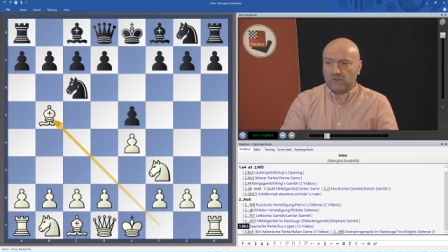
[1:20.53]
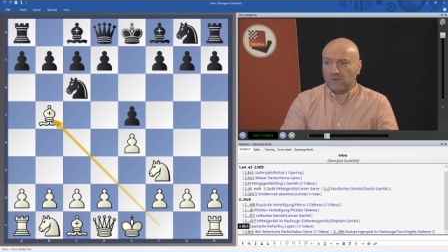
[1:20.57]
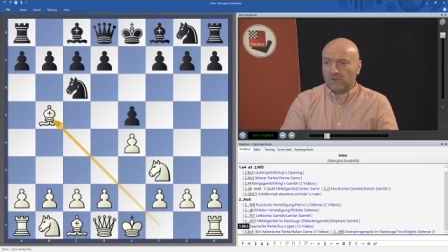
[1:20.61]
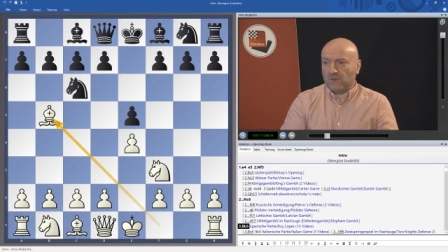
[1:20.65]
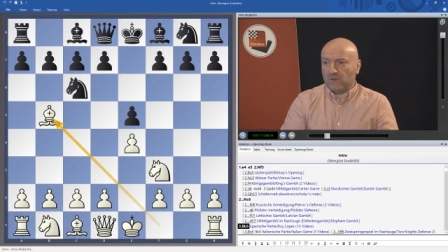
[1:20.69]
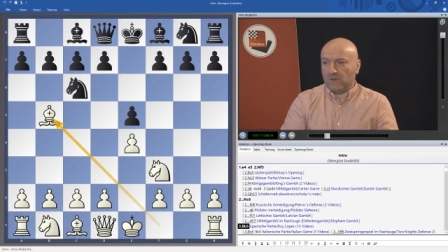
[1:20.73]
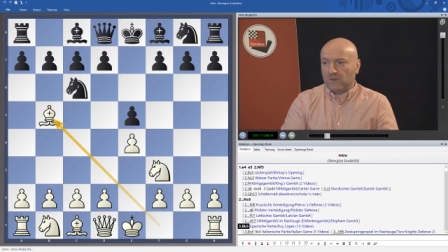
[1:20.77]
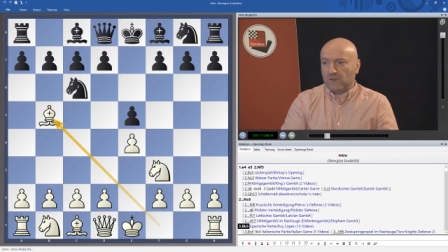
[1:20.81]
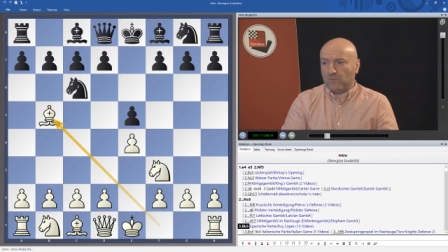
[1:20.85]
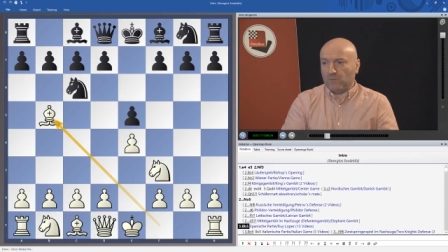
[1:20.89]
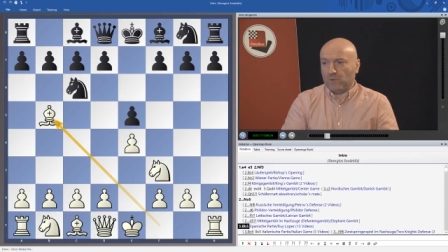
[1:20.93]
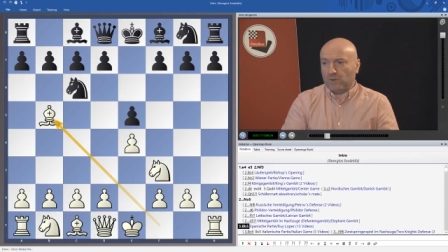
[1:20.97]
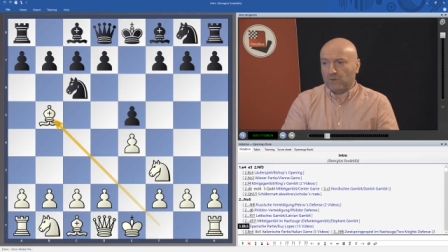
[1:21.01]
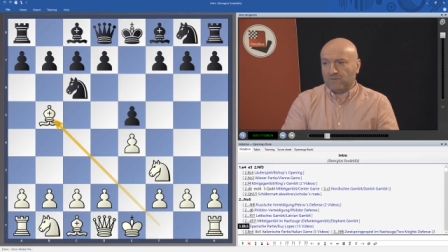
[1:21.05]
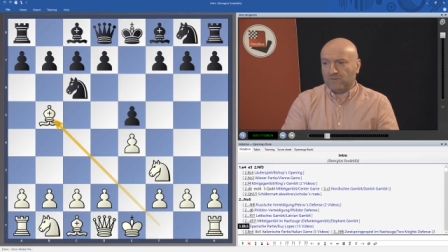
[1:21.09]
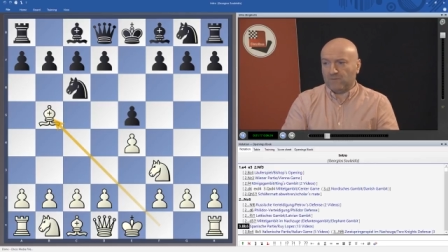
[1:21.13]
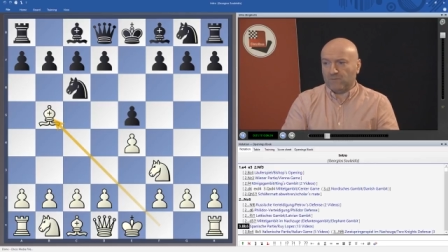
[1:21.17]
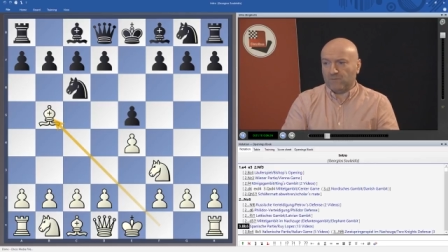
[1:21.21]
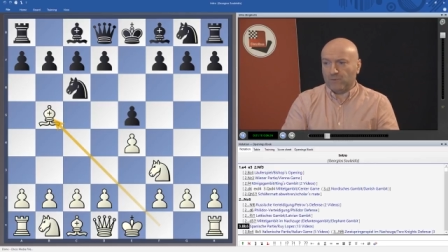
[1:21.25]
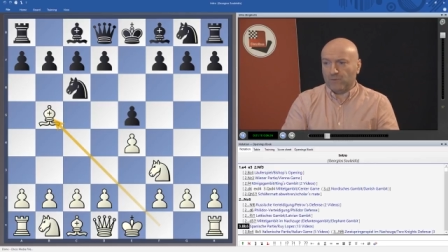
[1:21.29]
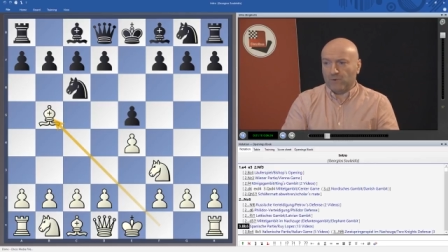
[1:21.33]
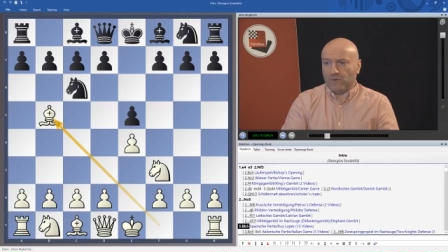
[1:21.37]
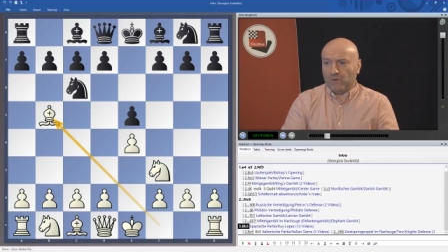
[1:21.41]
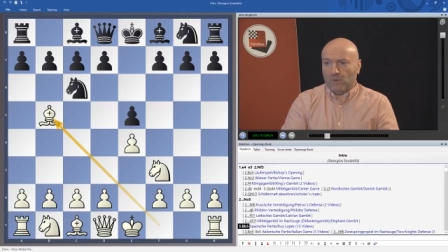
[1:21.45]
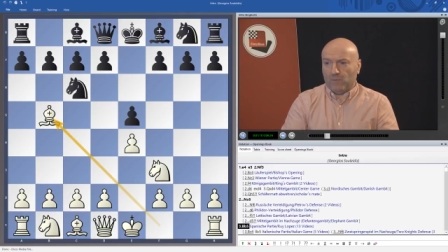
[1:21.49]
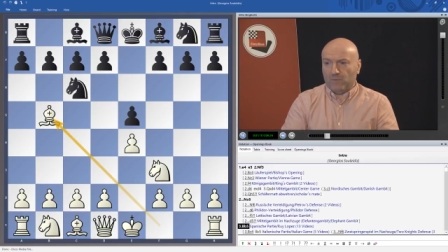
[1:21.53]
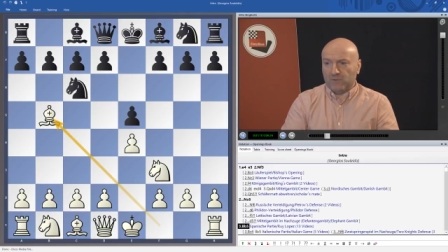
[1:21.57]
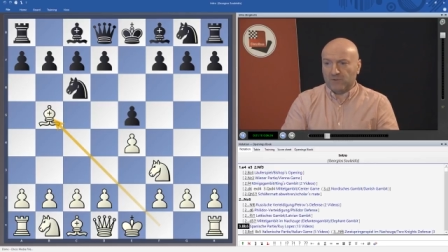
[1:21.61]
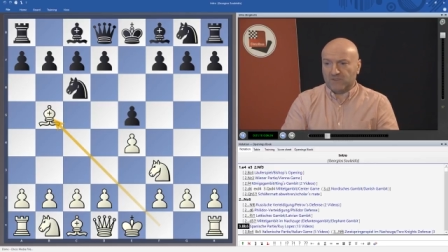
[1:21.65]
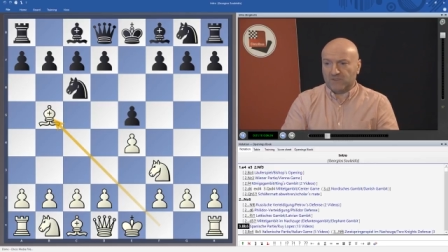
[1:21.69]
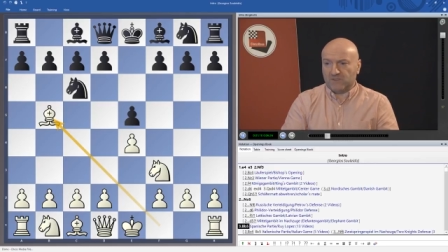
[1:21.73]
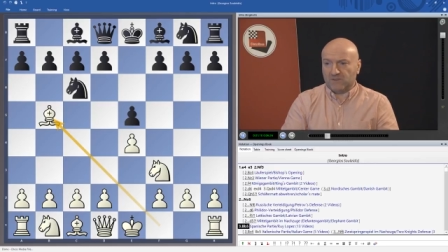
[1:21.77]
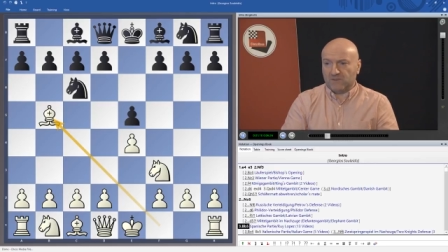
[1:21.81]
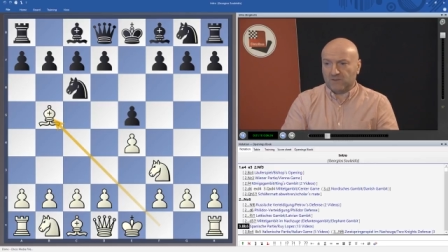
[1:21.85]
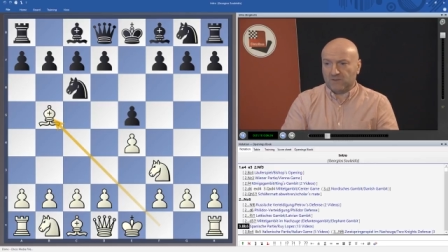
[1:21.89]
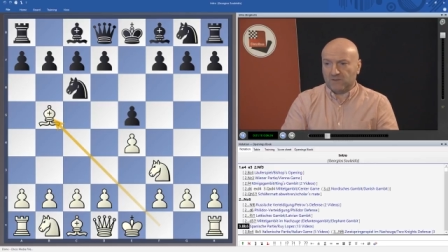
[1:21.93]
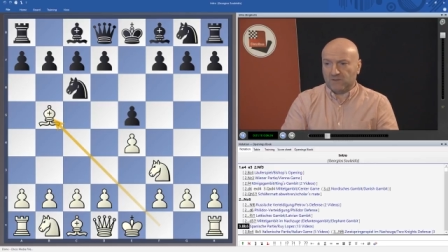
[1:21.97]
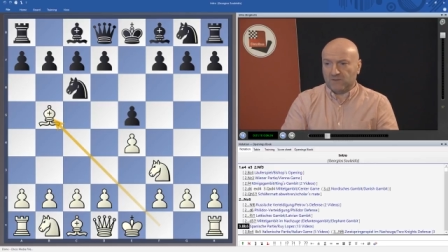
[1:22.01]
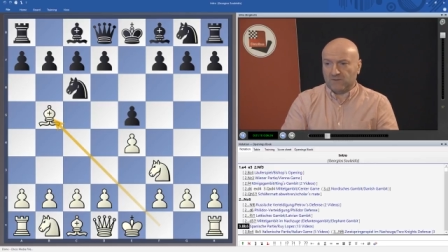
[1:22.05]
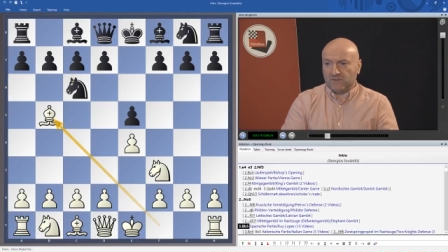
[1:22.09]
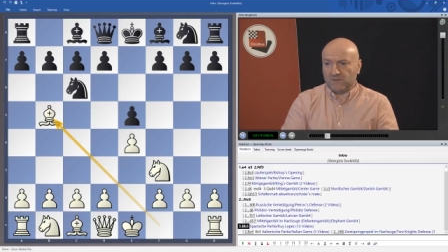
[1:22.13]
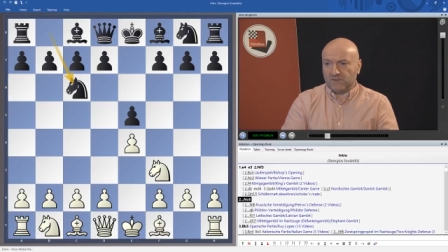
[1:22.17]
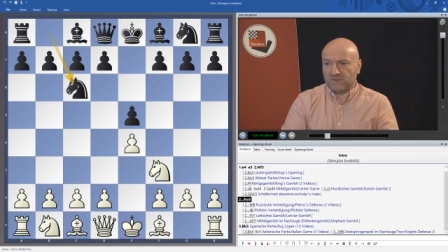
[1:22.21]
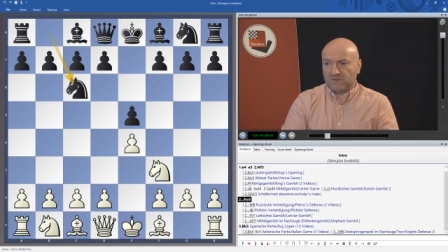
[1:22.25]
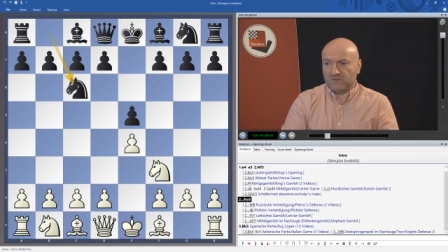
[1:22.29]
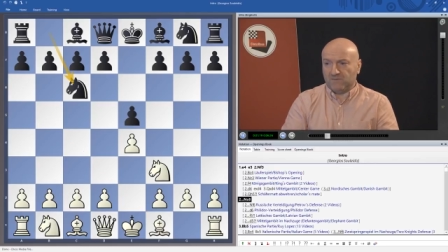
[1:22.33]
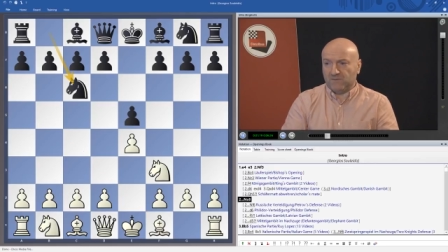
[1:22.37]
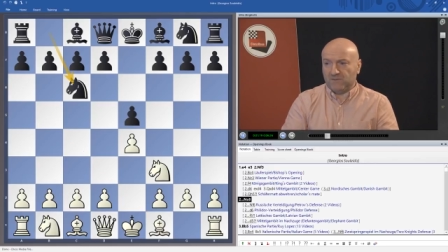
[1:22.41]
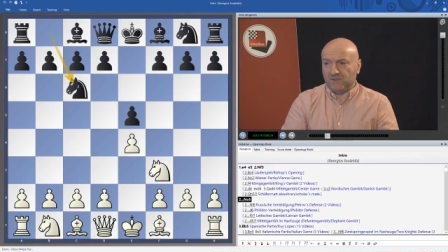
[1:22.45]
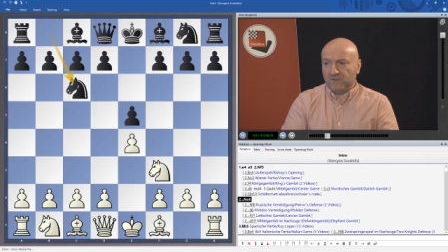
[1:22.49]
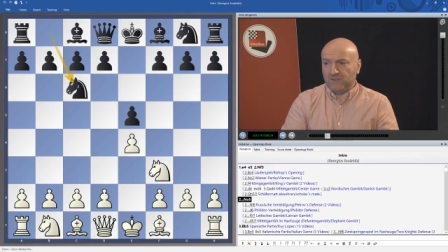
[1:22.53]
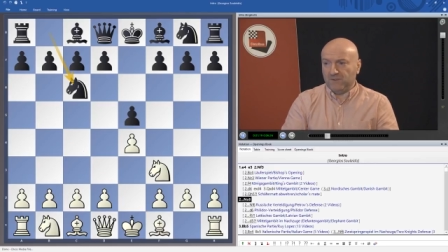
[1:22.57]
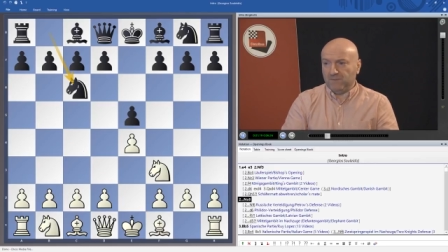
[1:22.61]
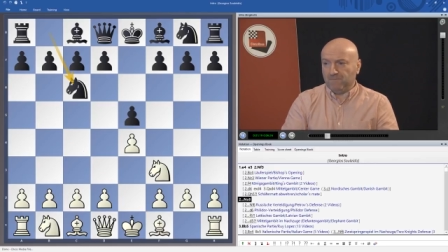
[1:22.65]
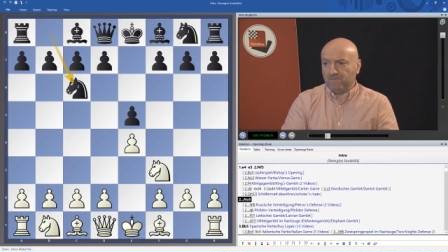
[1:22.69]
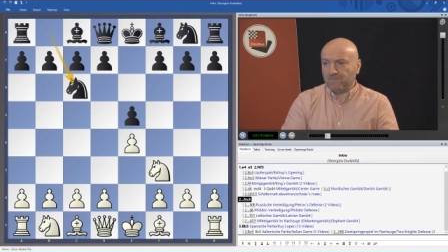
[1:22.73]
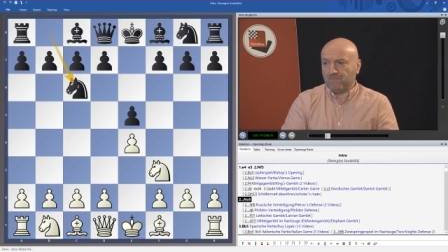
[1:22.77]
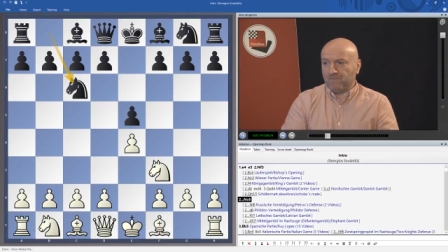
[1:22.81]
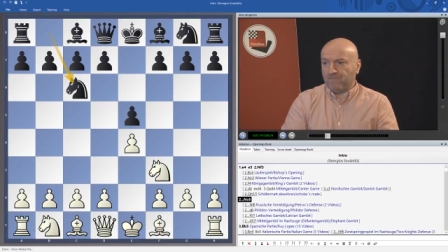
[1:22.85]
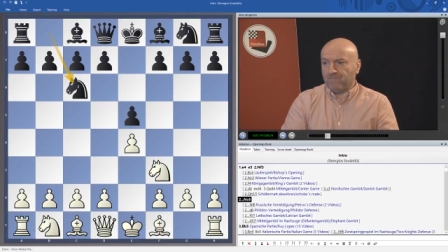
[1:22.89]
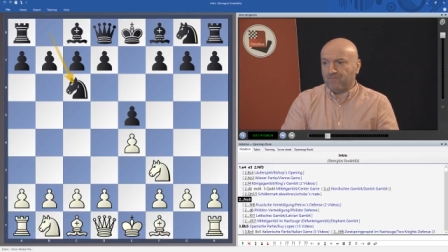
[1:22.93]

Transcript: about the Ruy Lopez in this DVD.